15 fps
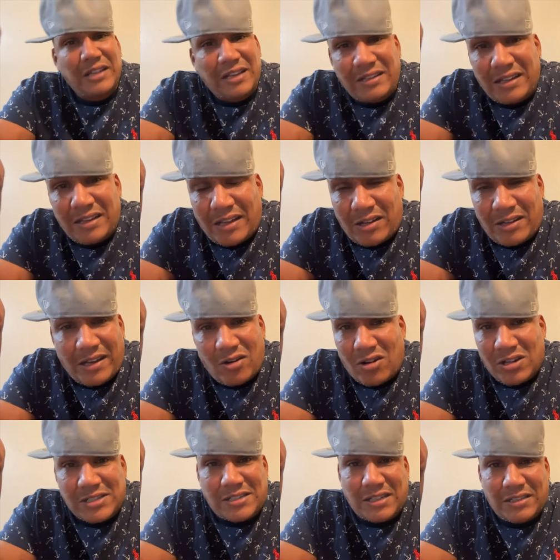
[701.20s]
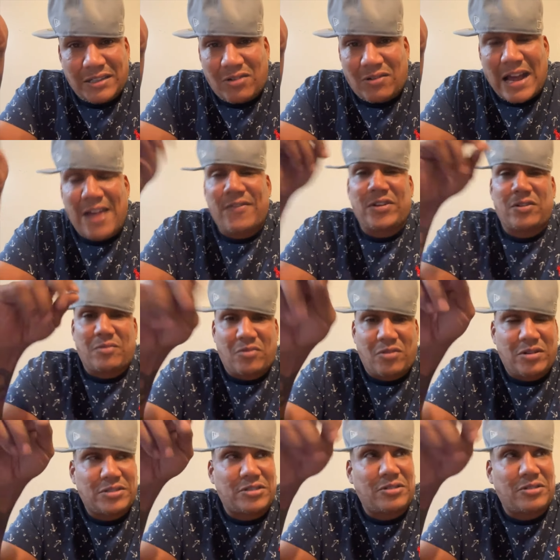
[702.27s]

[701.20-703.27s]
They, they, they lost it. They don't have it no more.